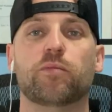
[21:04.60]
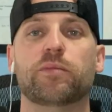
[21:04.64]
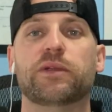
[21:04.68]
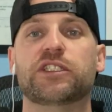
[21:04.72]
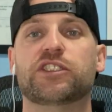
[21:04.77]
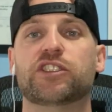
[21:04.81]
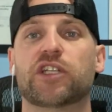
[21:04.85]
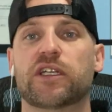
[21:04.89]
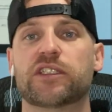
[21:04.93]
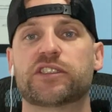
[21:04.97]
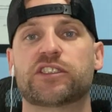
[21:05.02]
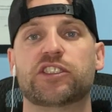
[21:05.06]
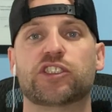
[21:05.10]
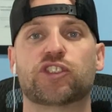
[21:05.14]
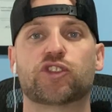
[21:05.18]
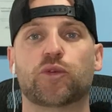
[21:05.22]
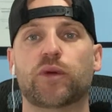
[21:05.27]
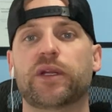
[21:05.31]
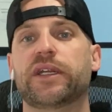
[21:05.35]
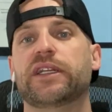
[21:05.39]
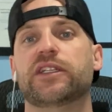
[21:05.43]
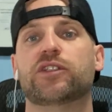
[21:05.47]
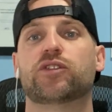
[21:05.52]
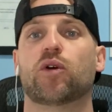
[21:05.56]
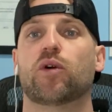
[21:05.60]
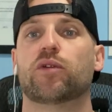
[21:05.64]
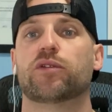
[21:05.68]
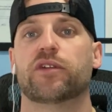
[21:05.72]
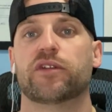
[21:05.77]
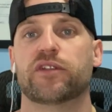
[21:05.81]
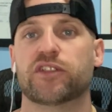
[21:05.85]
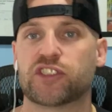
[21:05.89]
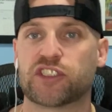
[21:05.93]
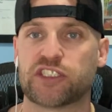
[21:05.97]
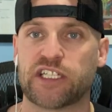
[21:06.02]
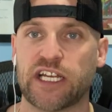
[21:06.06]
me, Justice Tweety told her
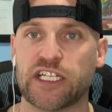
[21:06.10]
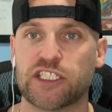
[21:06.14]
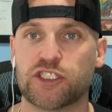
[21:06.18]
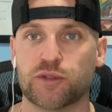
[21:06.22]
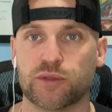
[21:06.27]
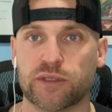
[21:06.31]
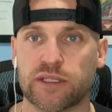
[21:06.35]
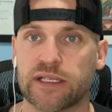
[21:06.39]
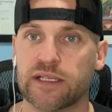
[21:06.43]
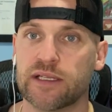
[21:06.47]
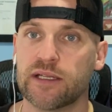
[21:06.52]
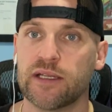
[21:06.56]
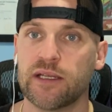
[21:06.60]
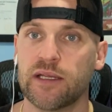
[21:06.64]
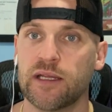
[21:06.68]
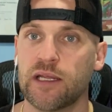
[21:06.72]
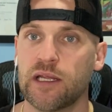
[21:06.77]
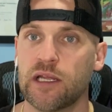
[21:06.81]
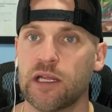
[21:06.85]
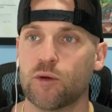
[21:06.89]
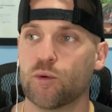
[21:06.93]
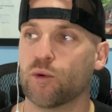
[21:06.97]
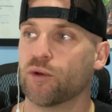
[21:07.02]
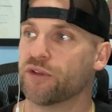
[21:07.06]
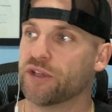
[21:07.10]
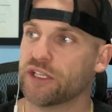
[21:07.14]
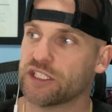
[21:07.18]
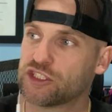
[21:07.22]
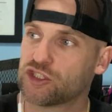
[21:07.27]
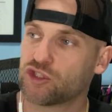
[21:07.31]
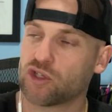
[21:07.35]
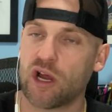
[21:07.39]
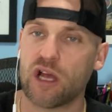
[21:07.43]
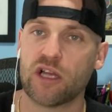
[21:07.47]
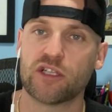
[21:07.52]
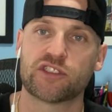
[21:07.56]
to schedule it. Well, this
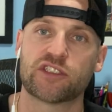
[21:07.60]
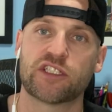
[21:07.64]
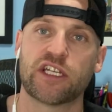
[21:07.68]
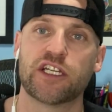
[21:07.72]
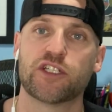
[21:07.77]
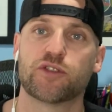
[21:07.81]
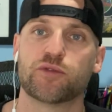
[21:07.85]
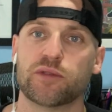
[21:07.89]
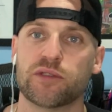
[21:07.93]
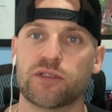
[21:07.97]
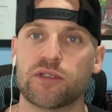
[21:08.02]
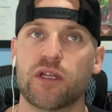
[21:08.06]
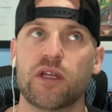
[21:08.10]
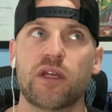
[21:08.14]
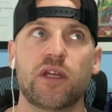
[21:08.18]
coordinator's